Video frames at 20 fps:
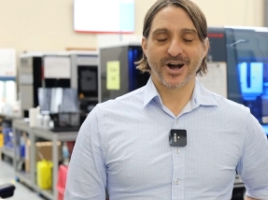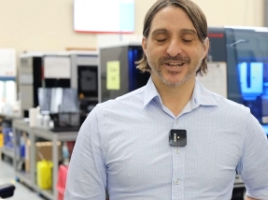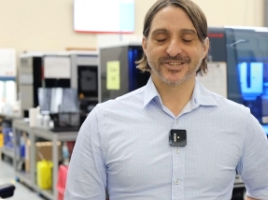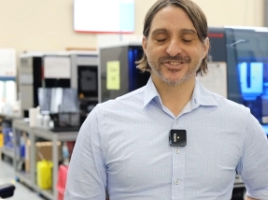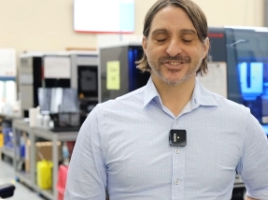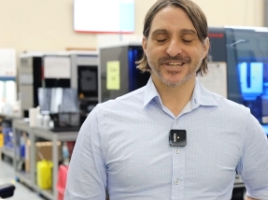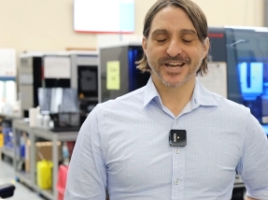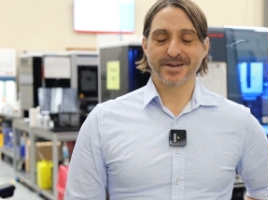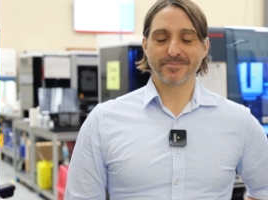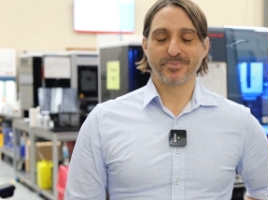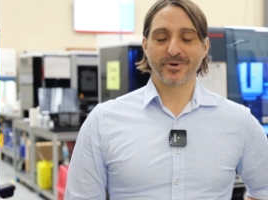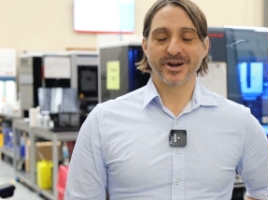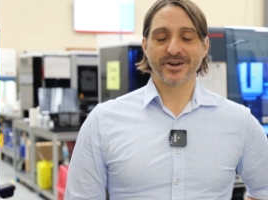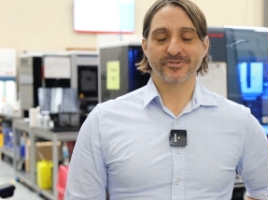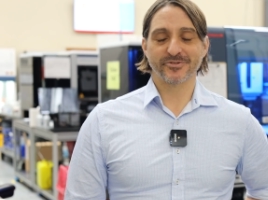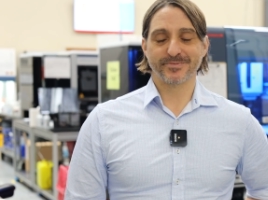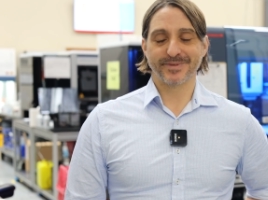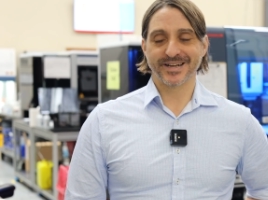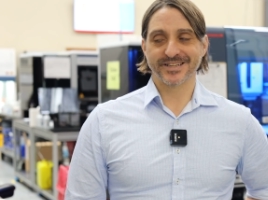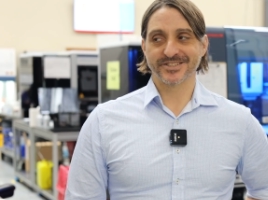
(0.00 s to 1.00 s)
I say
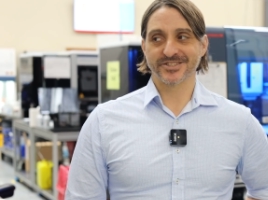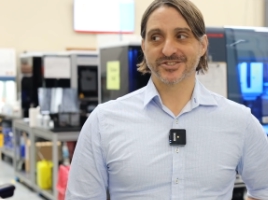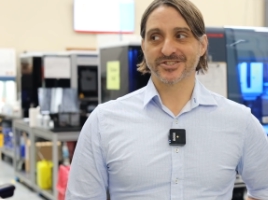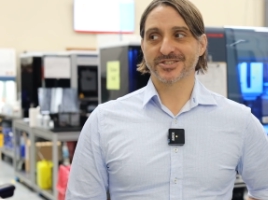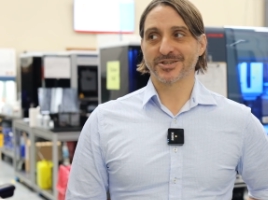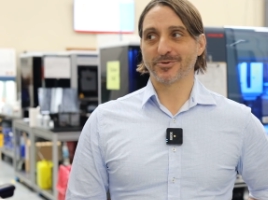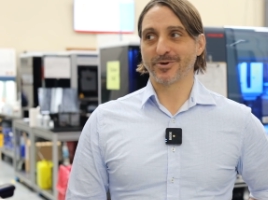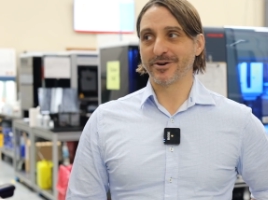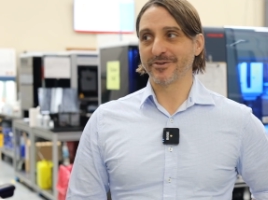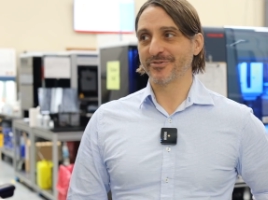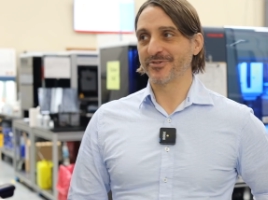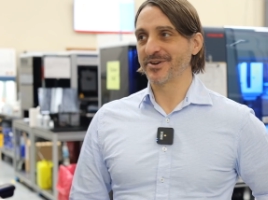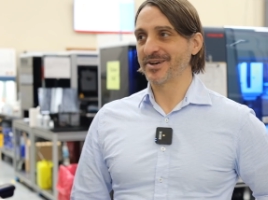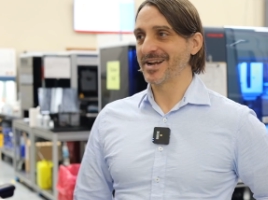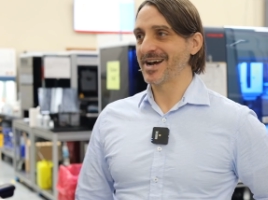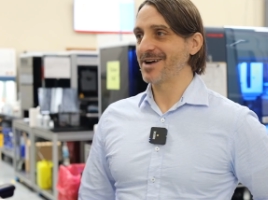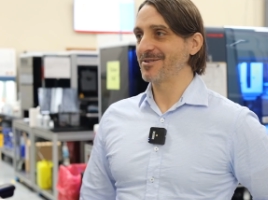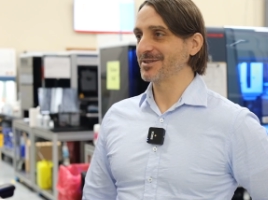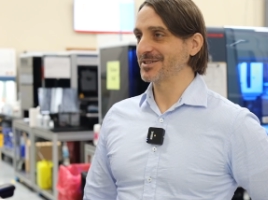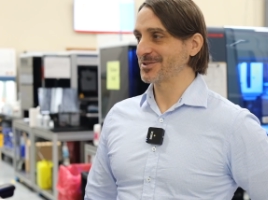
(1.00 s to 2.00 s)
bioinformatics so
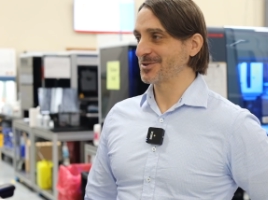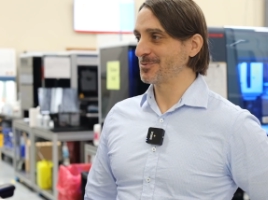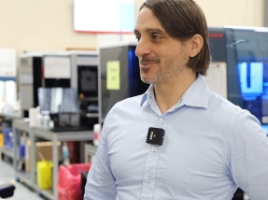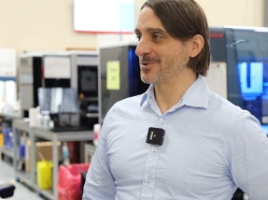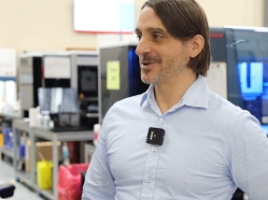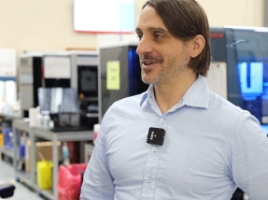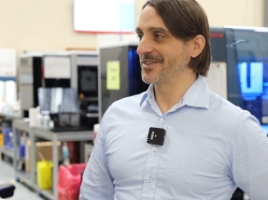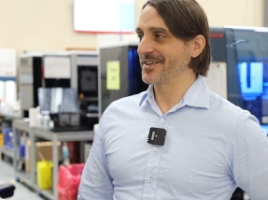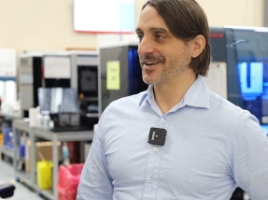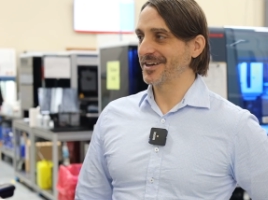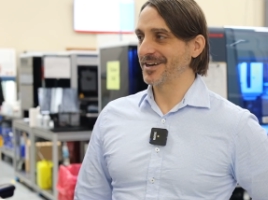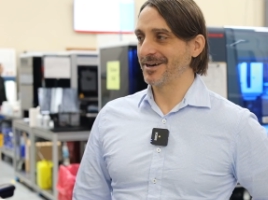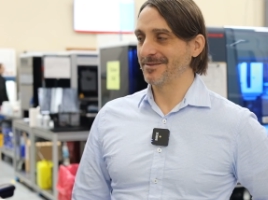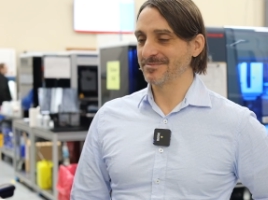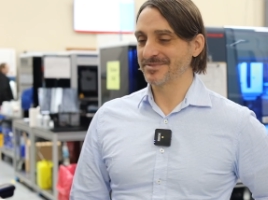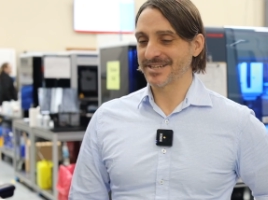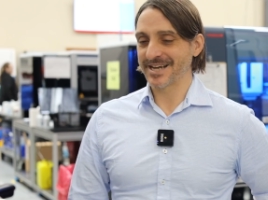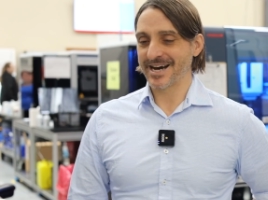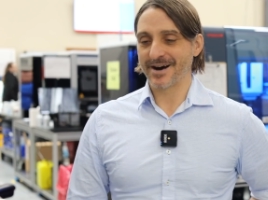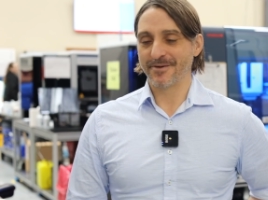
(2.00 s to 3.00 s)
often now, it's the word that
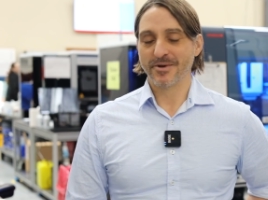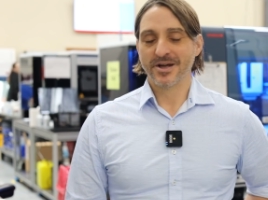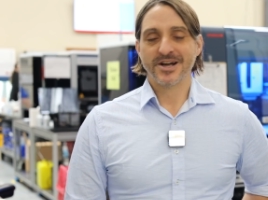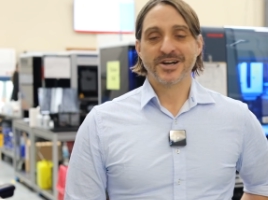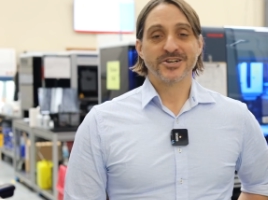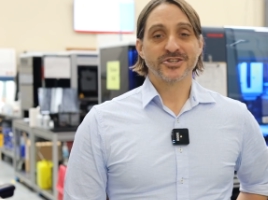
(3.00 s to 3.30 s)
comes out.